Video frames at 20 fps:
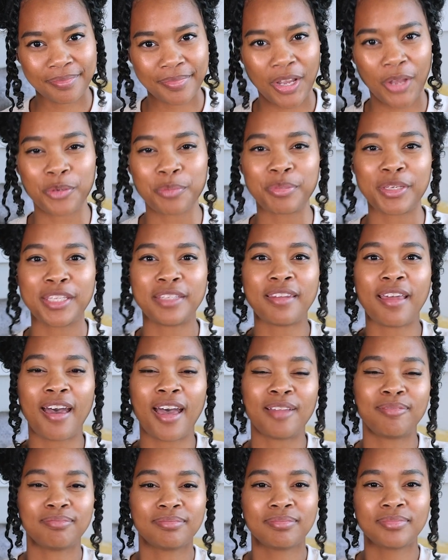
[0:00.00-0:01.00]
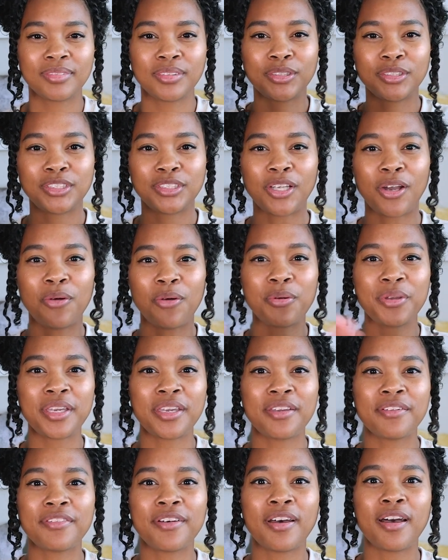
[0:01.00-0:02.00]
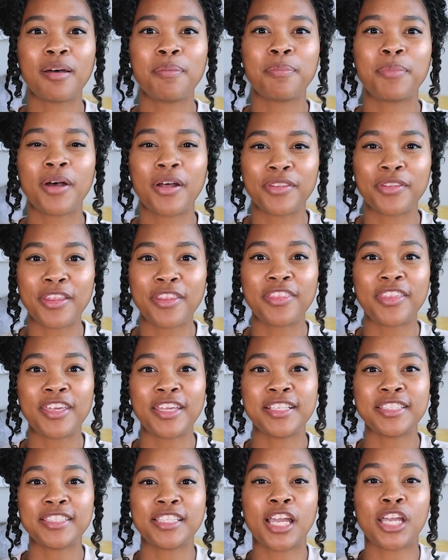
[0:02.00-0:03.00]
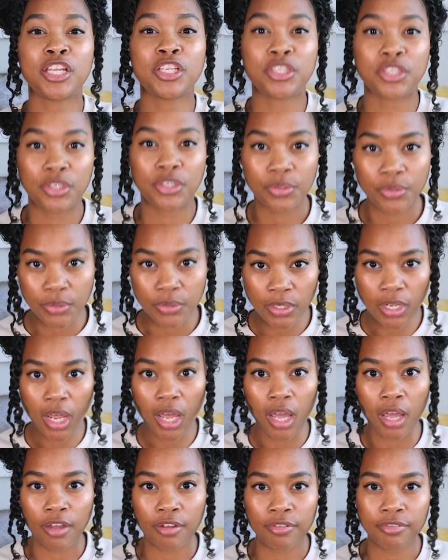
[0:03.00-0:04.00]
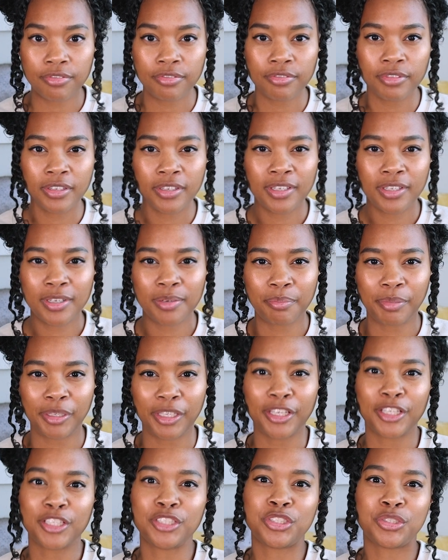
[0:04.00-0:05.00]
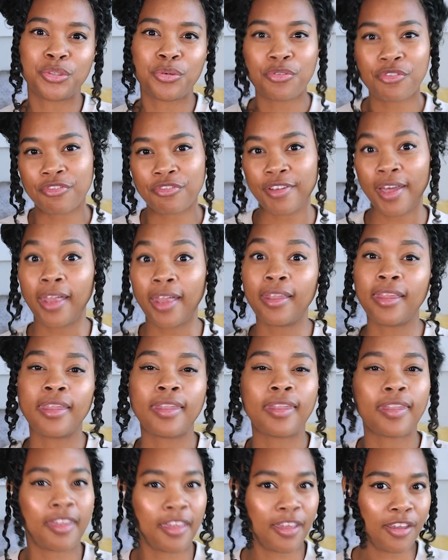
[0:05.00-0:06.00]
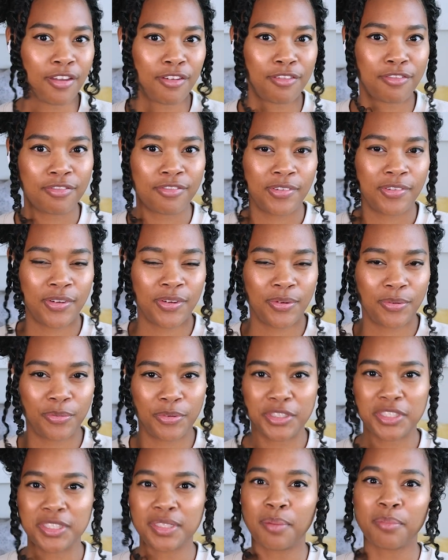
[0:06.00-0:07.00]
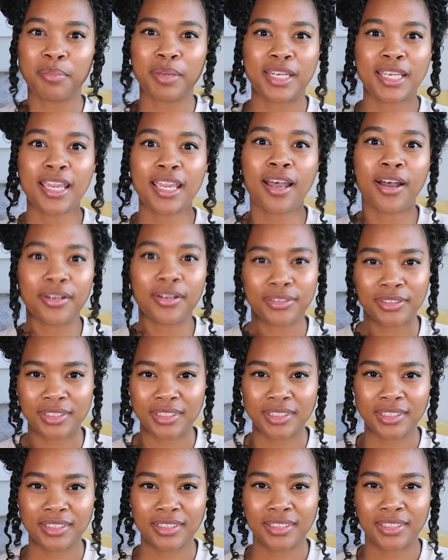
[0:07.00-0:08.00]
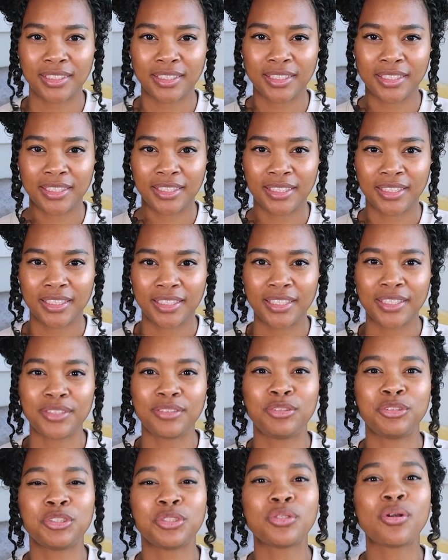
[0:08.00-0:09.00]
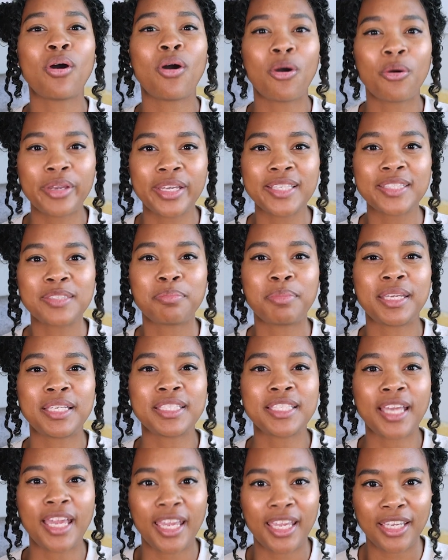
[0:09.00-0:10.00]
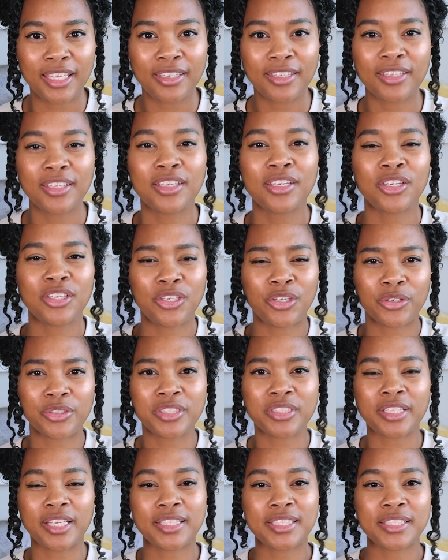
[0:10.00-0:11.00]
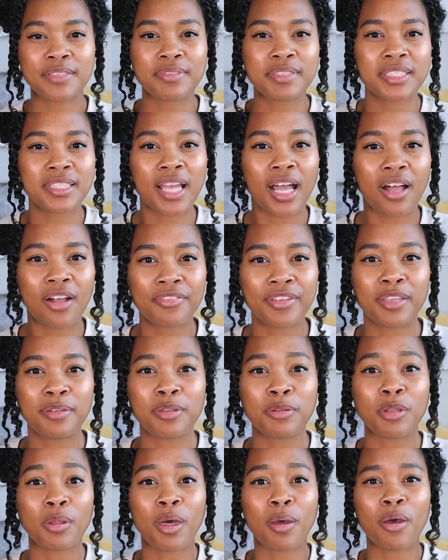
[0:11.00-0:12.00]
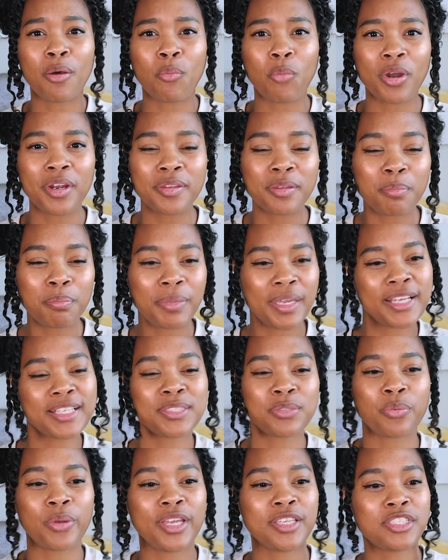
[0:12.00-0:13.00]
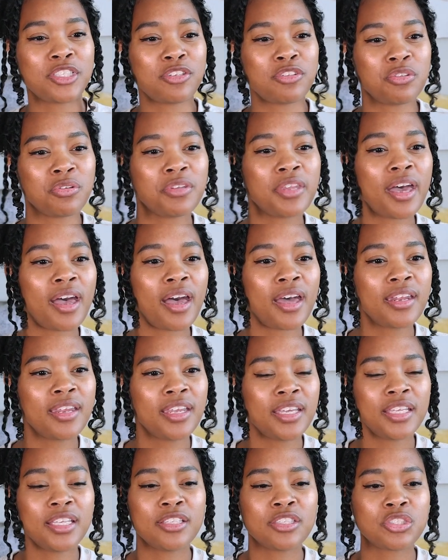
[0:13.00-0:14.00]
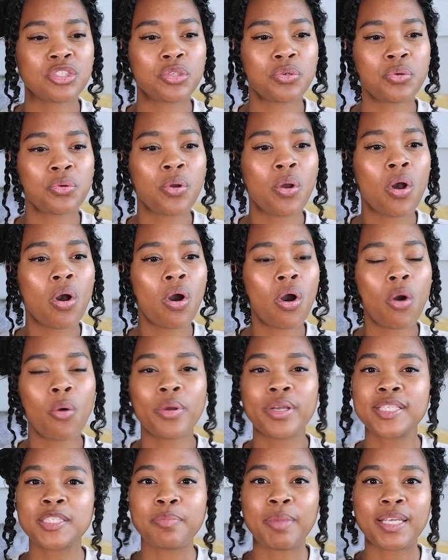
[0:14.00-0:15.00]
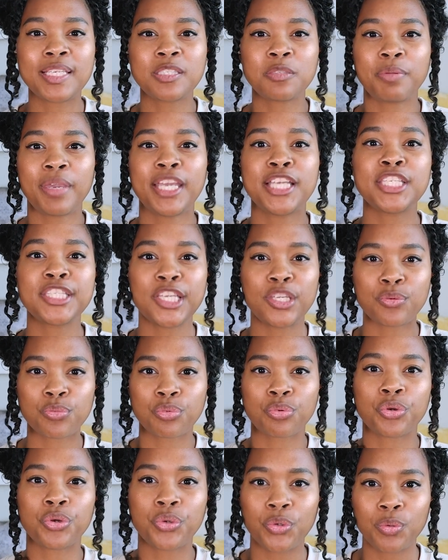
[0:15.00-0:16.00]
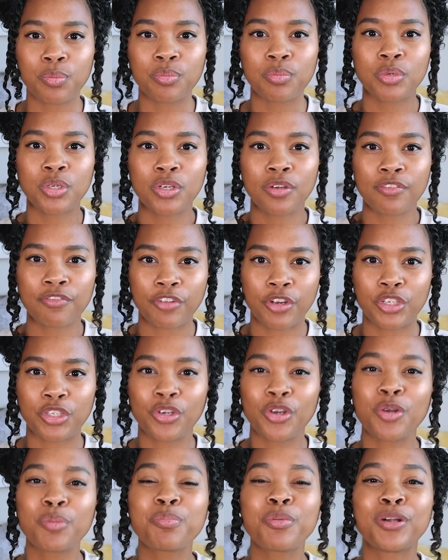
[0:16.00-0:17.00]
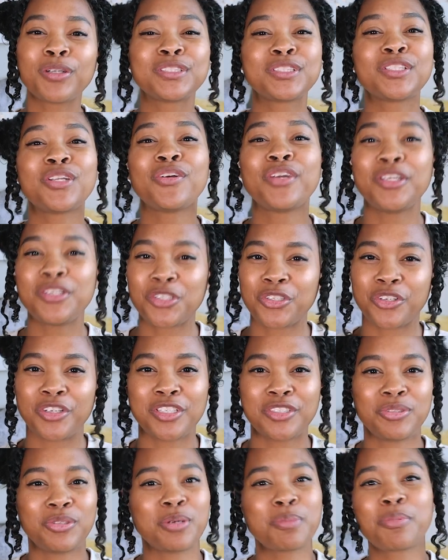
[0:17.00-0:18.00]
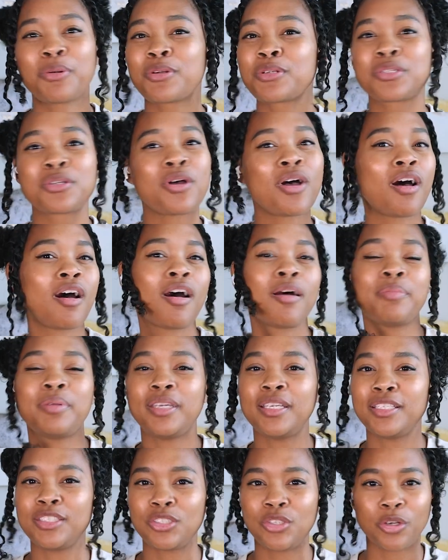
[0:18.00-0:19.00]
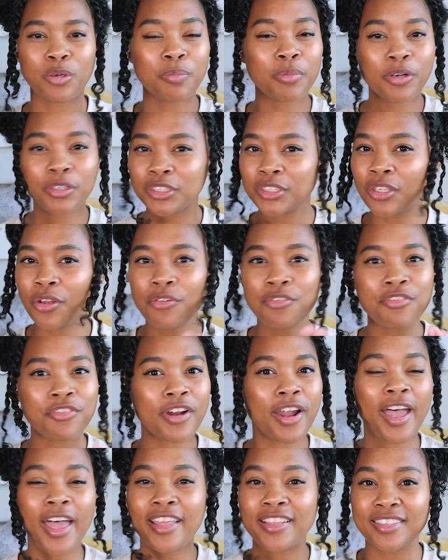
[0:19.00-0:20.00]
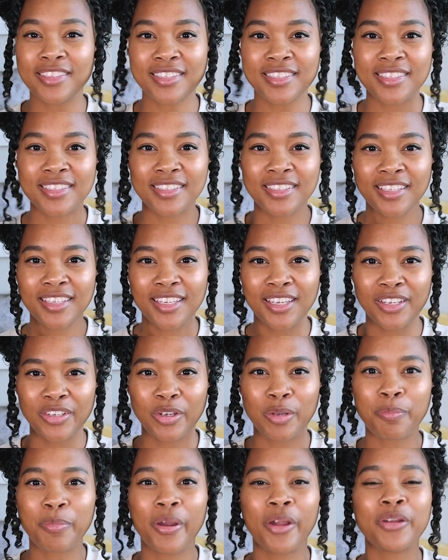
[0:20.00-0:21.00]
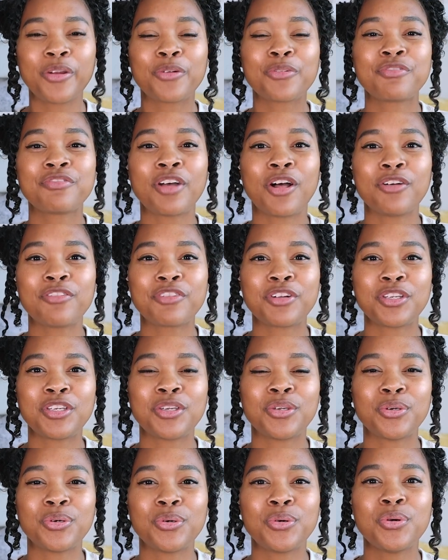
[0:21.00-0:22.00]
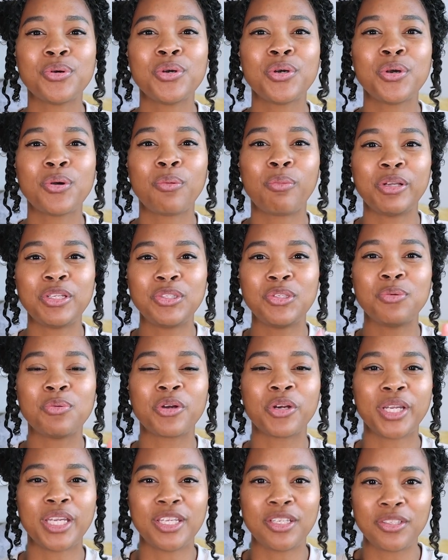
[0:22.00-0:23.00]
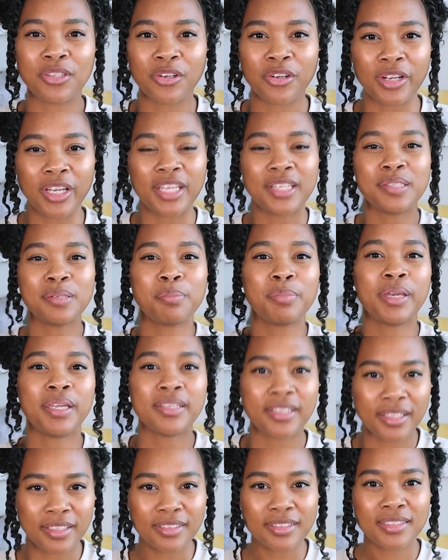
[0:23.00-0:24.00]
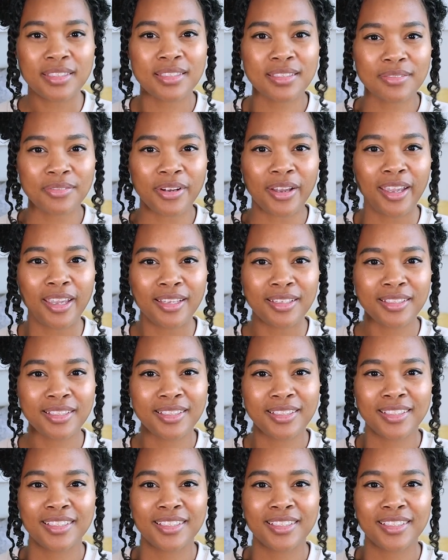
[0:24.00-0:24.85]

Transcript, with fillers: I'll repeat that. Don't give up on the things that you love because you fell in love with somebody else. You should always maintain your sense of self. And one of the biggest ways to do that is to always make space and room for your personal interests, your personal hobbies, your personal friends. Your partner fell for you when you were in your independence, right?